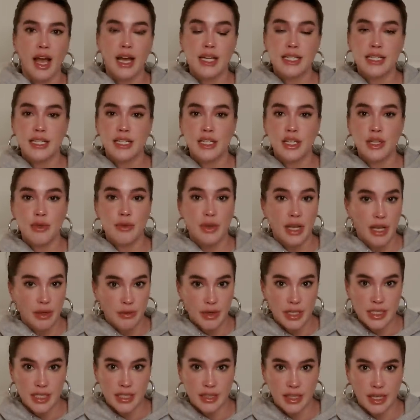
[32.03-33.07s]
I did a Q&A
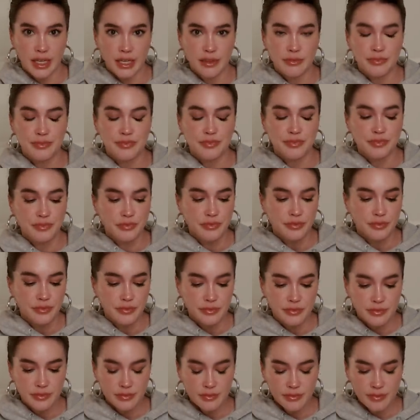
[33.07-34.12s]
recently
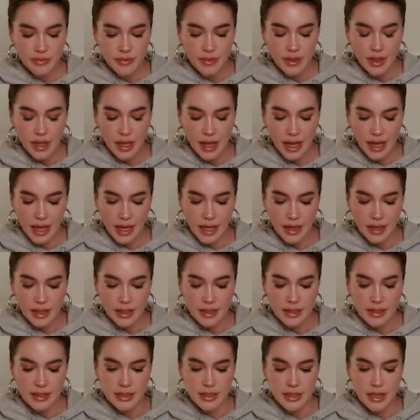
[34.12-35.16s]

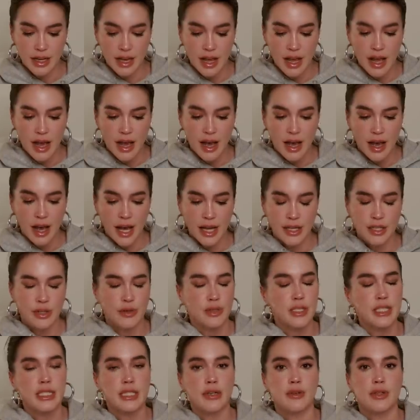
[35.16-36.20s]
and I
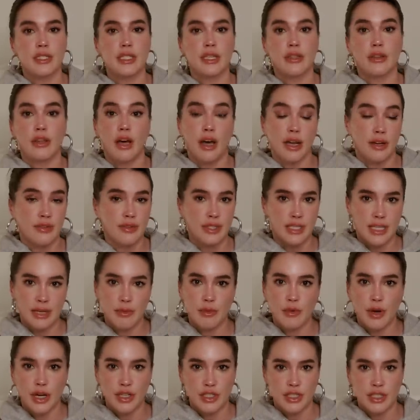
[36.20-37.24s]
noticed there was a lot of the
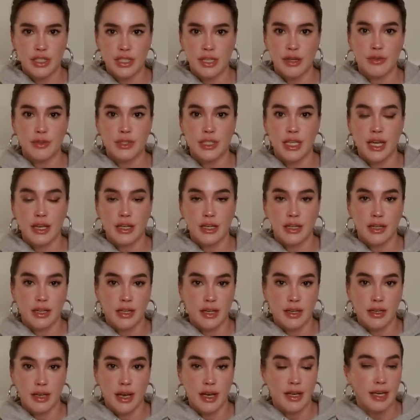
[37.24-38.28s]
same questions I was
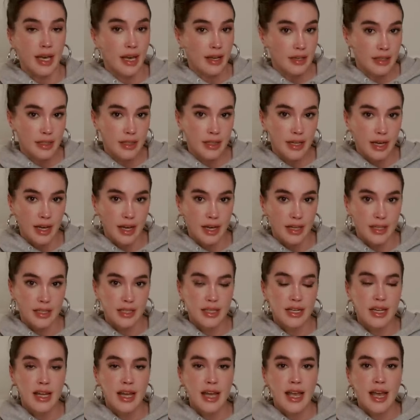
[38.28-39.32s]
getting again and
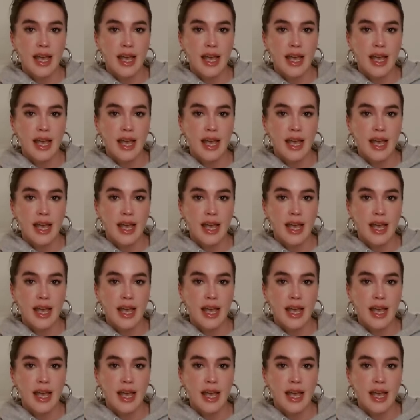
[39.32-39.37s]
again.